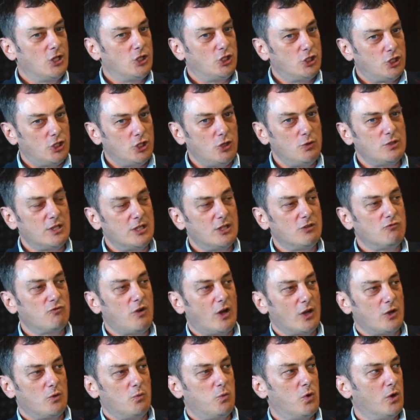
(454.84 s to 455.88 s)
Choosing the
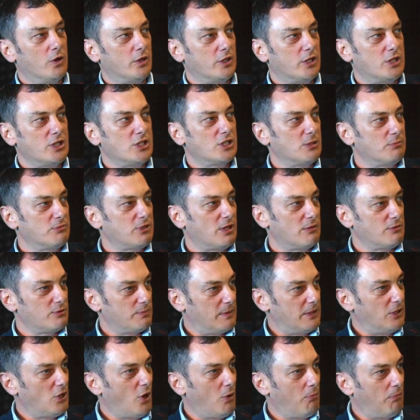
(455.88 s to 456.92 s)
right one can
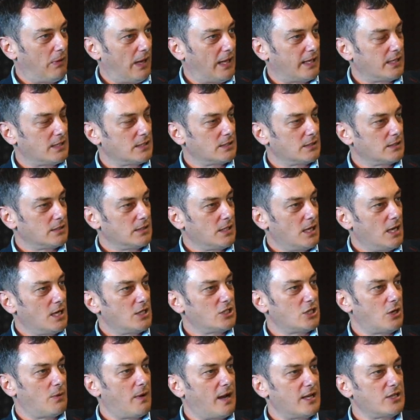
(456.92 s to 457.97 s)
sometimes be complex.
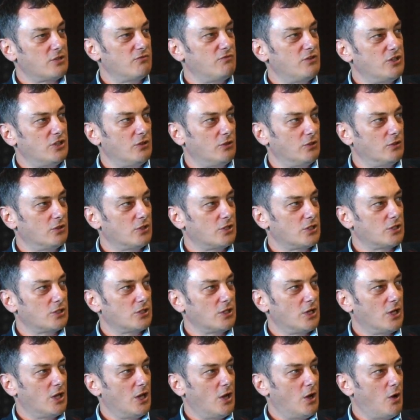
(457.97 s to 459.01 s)
So as a
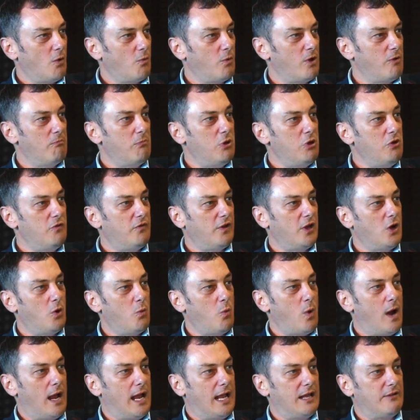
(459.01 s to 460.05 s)
result, we're moving
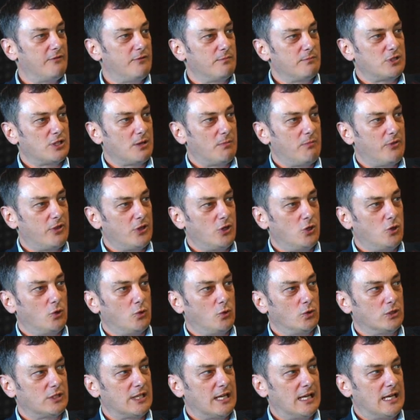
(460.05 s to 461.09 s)
away from something
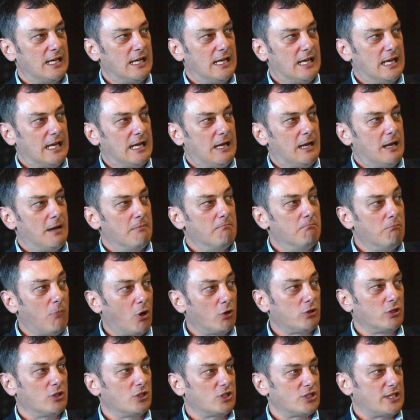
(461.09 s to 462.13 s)
called
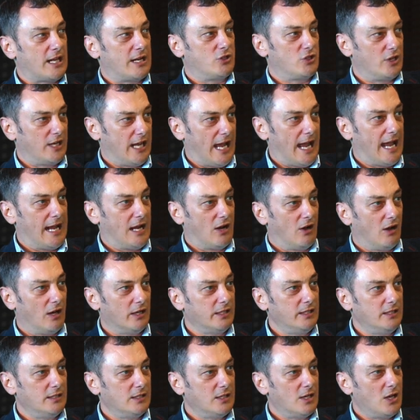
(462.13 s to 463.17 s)
model-centric
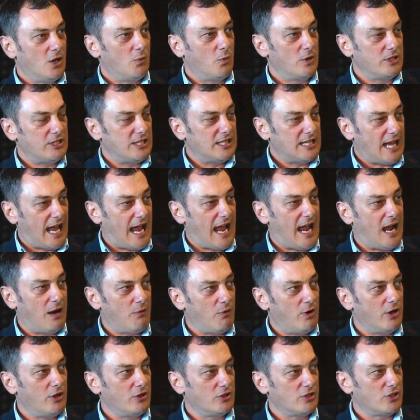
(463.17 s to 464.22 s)
AI, which is
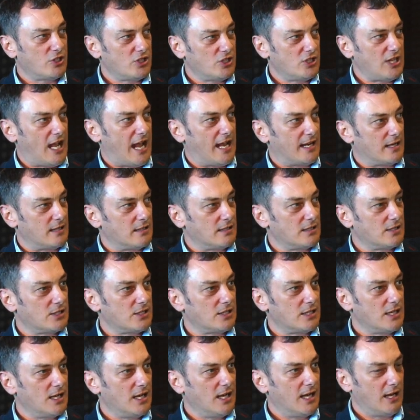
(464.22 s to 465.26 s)
how I
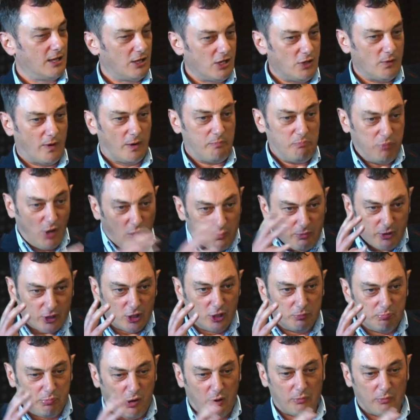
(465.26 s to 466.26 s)
understand, I pop the